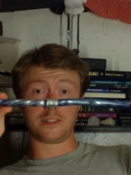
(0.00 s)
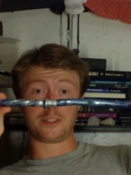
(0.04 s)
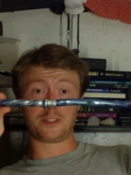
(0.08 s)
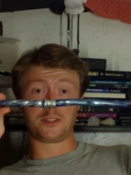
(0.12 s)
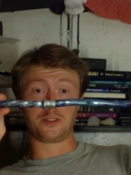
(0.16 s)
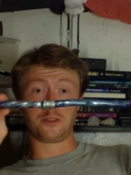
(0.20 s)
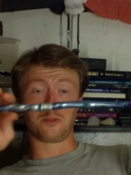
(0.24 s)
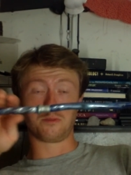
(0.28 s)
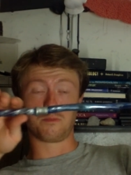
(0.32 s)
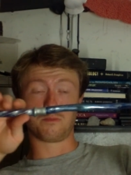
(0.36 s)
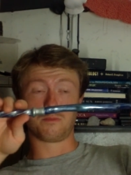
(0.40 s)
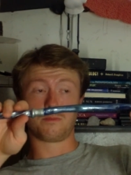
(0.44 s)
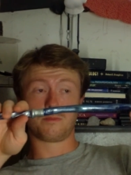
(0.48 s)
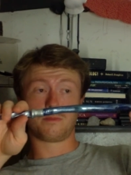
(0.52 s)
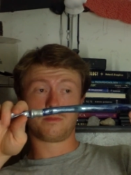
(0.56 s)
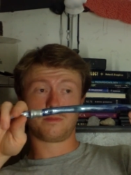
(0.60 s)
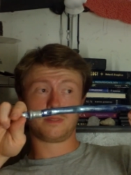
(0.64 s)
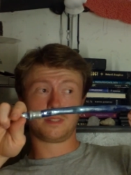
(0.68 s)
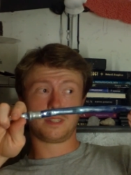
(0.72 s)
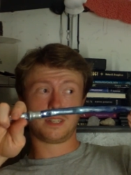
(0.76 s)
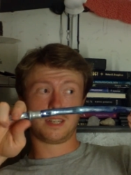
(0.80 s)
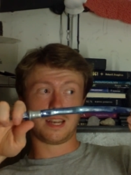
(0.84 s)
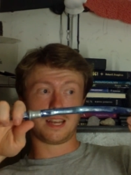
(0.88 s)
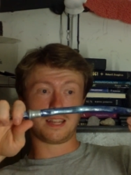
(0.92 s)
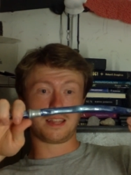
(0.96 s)
assume.
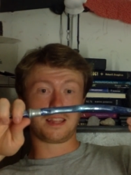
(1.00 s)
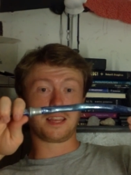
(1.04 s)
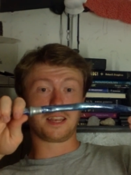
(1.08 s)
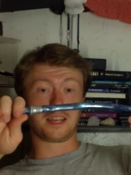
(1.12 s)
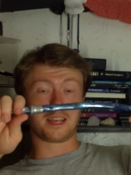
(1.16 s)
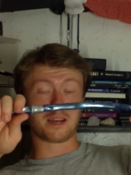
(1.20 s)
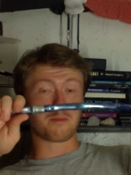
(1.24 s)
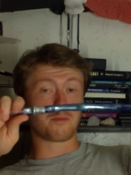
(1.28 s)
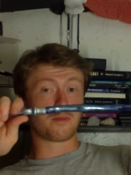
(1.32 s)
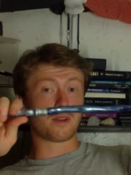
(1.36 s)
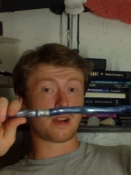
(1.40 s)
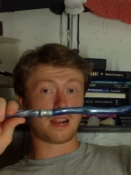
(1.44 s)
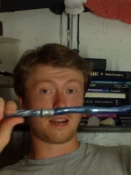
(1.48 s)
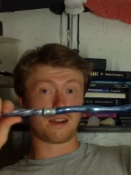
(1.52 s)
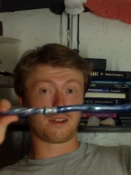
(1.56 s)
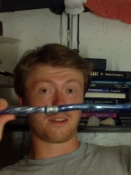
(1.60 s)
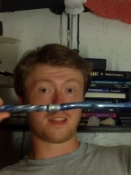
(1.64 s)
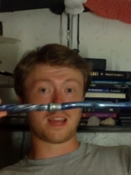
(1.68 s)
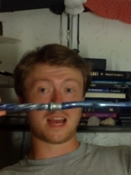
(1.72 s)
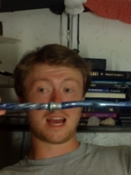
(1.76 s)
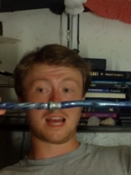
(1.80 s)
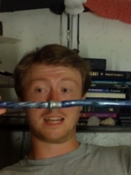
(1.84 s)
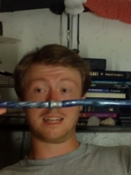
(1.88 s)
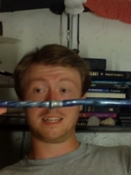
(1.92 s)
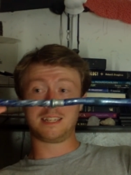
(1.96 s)
I think I'm right
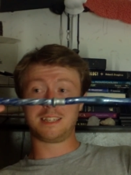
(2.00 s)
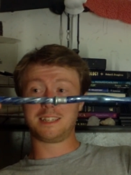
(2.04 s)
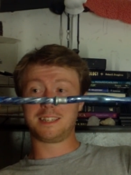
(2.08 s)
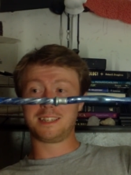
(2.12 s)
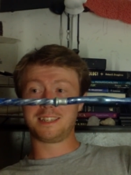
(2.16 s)
on that.